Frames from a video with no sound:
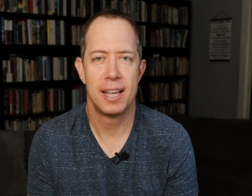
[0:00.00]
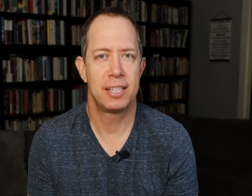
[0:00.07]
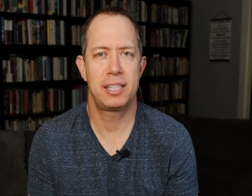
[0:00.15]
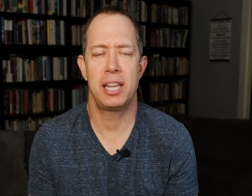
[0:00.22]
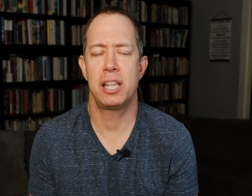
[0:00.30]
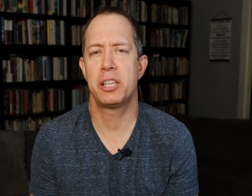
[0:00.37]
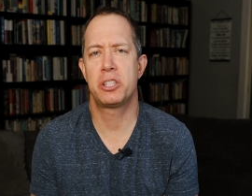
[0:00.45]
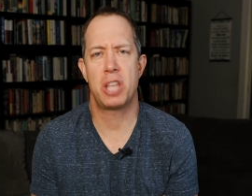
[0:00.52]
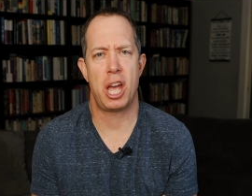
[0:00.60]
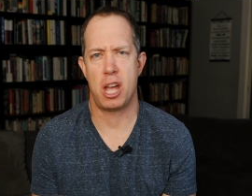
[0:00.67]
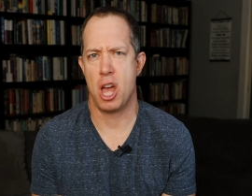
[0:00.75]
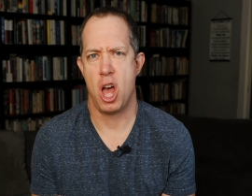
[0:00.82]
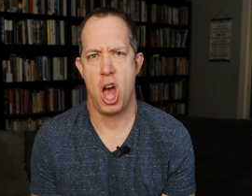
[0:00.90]
Still he's
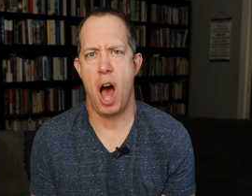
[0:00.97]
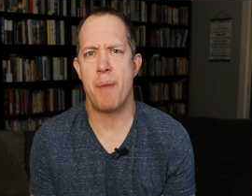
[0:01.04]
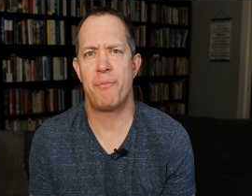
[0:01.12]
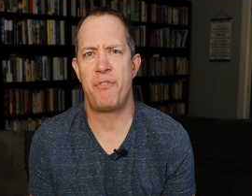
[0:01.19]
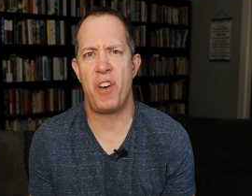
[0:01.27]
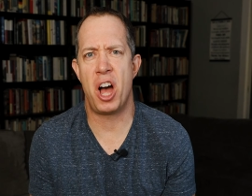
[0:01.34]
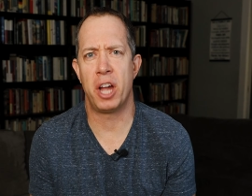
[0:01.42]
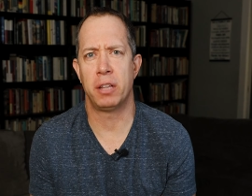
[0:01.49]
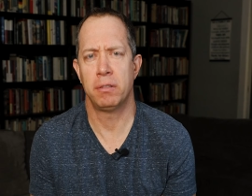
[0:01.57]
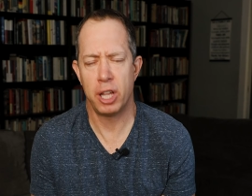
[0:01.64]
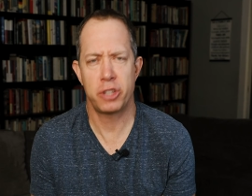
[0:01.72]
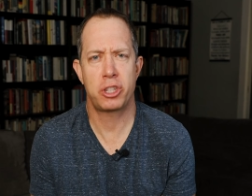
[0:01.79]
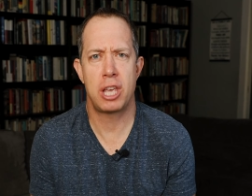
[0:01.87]
like, "I'm fine,
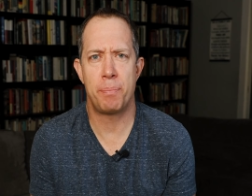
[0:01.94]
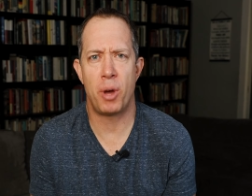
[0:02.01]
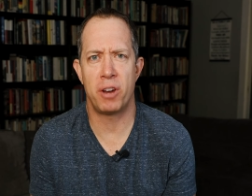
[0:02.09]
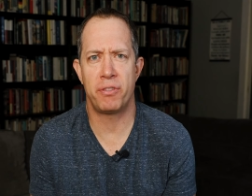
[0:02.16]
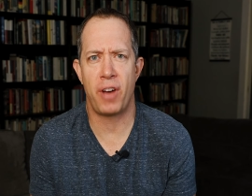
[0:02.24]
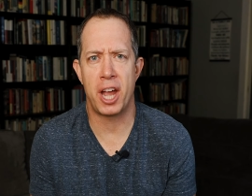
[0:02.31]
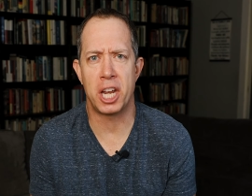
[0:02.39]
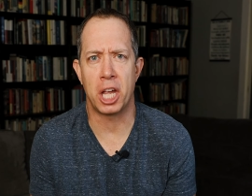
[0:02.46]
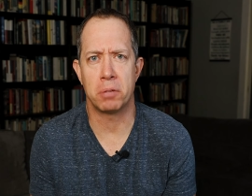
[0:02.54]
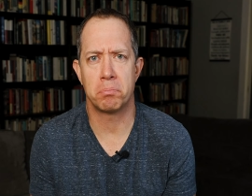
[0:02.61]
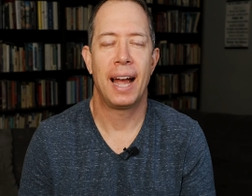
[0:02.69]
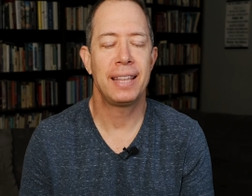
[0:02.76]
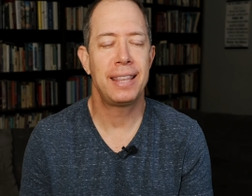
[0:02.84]
let's keep on fighting."
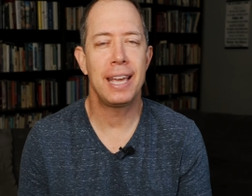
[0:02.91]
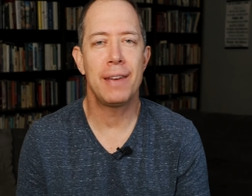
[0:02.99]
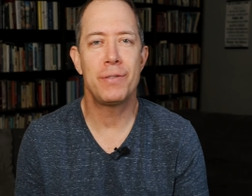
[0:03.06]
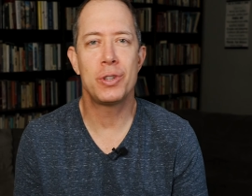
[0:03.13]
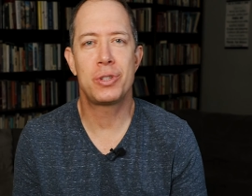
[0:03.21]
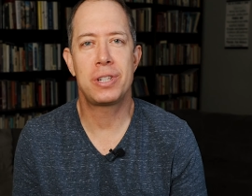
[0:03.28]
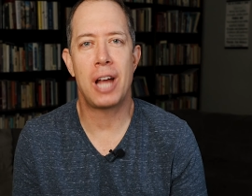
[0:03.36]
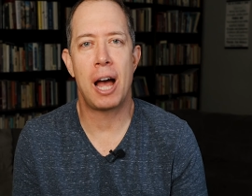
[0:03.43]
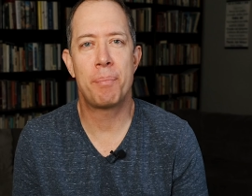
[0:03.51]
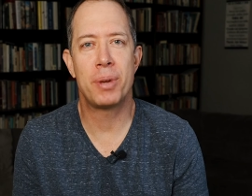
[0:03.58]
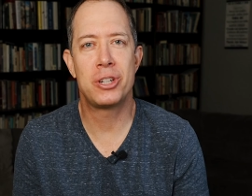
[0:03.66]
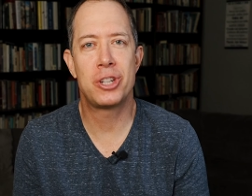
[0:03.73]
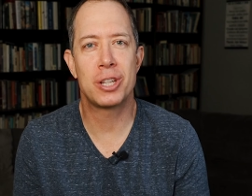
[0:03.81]
I think if you
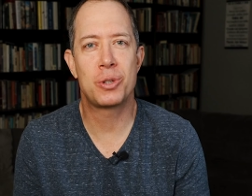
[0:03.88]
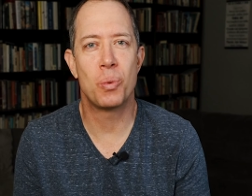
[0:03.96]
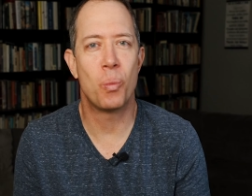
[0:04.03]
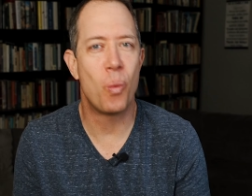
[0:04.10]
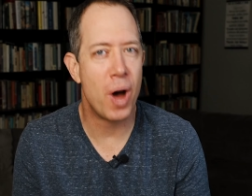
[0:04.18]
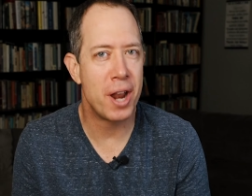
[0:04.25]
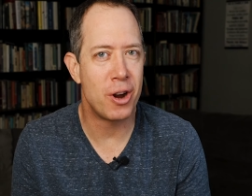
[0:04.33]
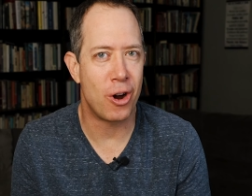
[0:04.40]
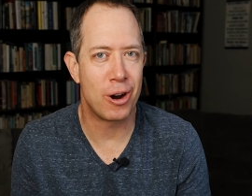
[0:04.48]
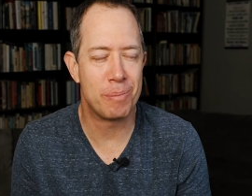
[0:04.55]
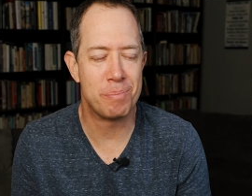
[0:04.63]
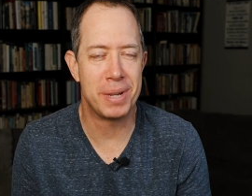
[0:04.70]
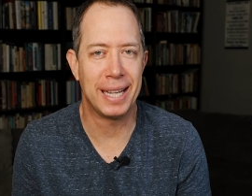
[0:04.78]
stop at just one
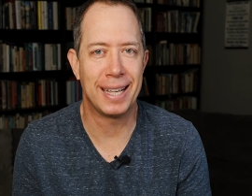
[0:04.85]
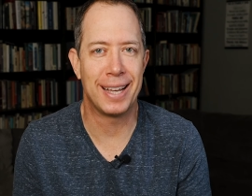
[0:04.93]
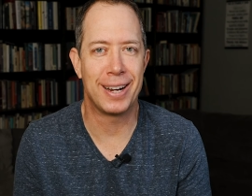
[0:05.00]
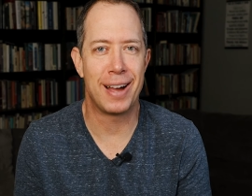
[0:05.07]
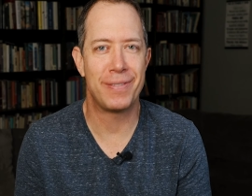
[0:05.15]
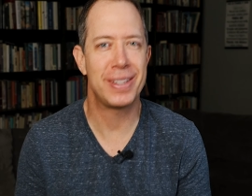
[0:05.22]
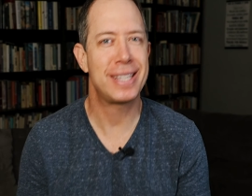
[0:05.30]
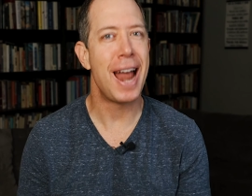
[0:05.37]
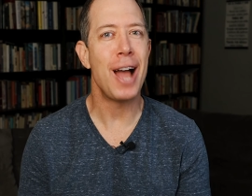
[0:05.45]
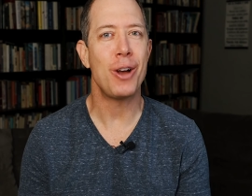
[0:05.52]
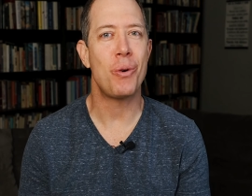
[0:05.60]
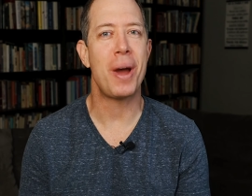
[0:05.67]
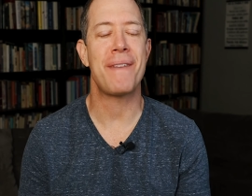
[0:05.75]
arm being cut off, it's
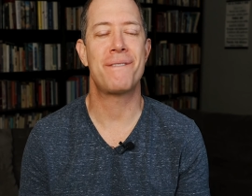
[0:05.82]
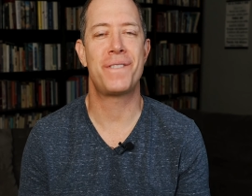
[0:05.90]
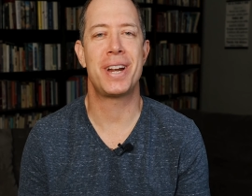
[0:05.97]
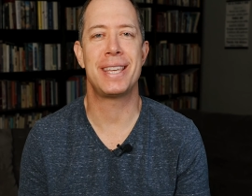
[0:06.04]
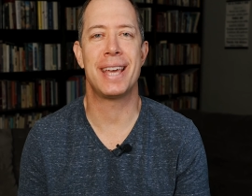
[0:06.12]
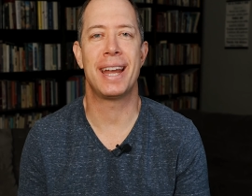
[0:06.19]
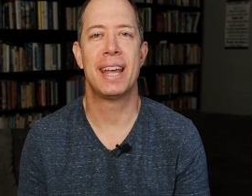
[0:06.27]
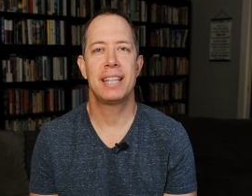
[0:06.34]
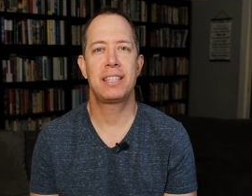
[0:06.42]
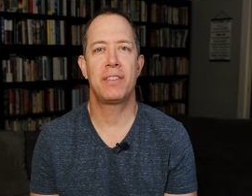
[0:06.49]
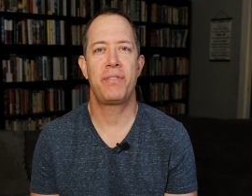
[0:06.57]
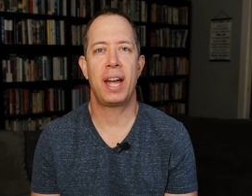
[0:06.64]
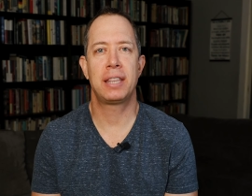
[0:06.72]
not quite funny yet.
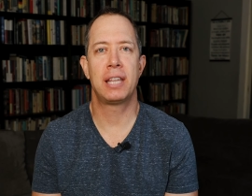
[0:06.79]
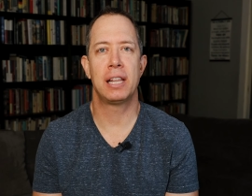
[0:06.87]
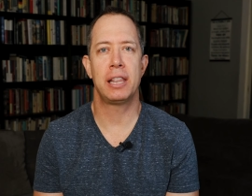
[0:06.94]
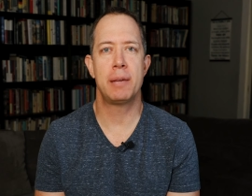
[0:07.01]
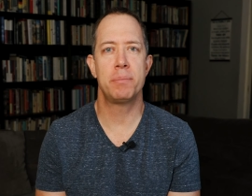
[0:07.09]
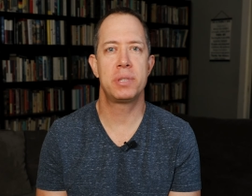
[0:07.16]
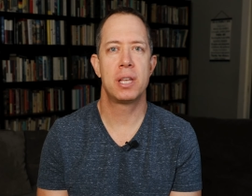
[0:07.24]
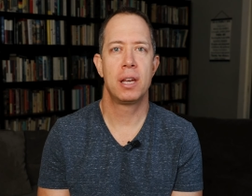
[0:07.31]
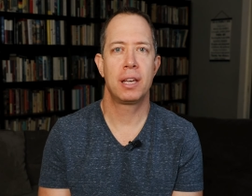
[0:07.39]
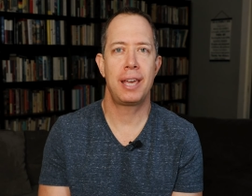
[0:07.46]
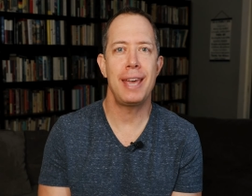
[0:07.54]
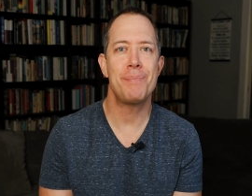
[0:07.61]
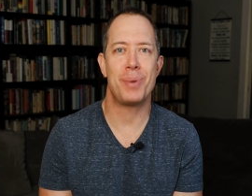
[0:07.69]
It's the fact that limbs
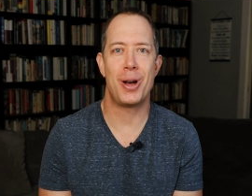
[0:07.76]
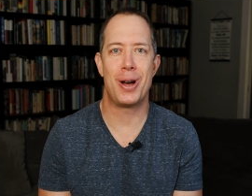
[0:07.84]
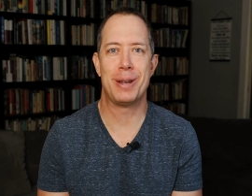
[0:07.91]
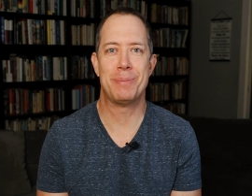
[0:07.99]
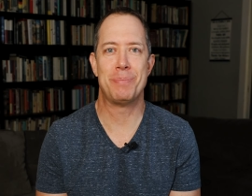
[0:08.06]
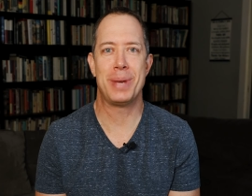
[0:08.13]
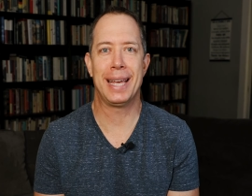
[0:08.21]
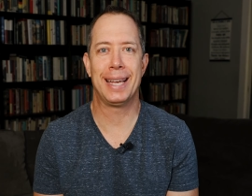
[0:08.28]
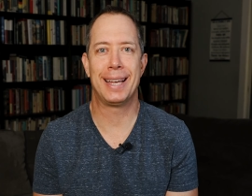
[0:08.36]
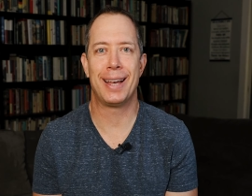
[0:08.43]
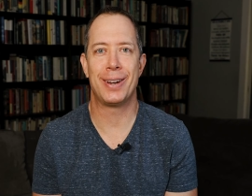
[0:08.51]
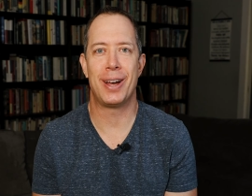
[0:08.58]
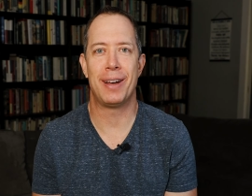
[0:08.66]
keep on being
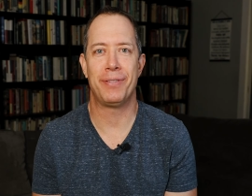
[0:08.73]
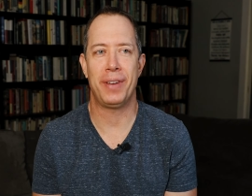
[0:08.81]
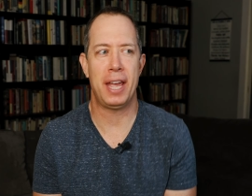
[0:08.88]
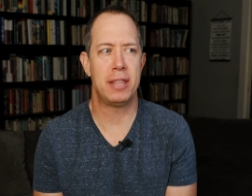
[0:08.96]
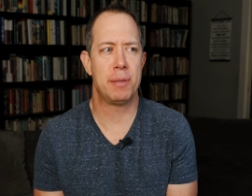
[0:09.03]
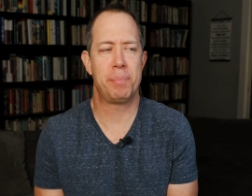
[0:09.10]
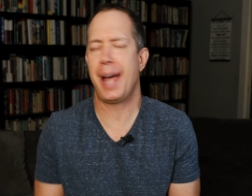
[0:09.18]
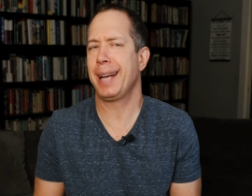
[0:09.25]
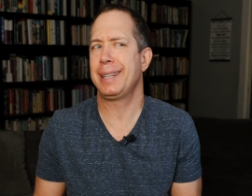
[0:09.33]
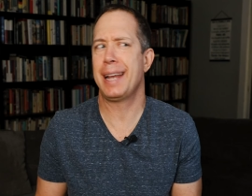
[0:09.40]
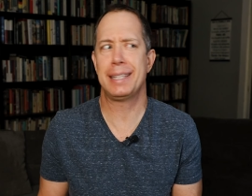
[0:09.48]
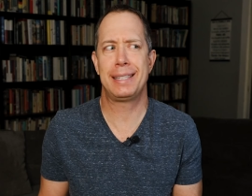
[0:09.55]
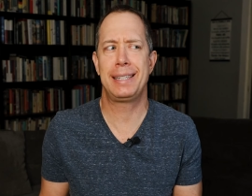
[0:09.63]
cut off and the Black
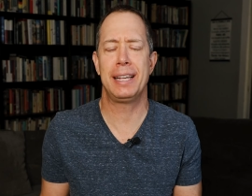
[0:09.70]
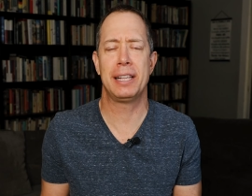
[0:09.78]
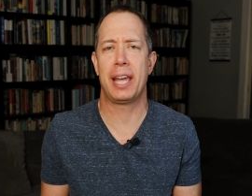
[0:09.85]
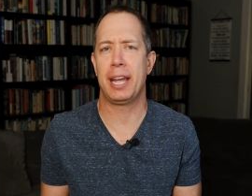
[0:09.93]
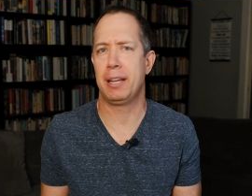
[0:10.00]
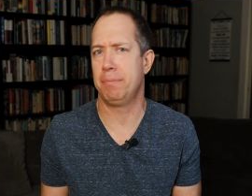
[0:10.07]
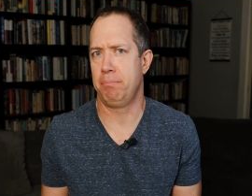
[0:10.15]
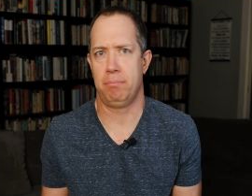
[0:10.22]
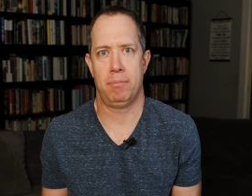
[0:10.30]
Knight's still like,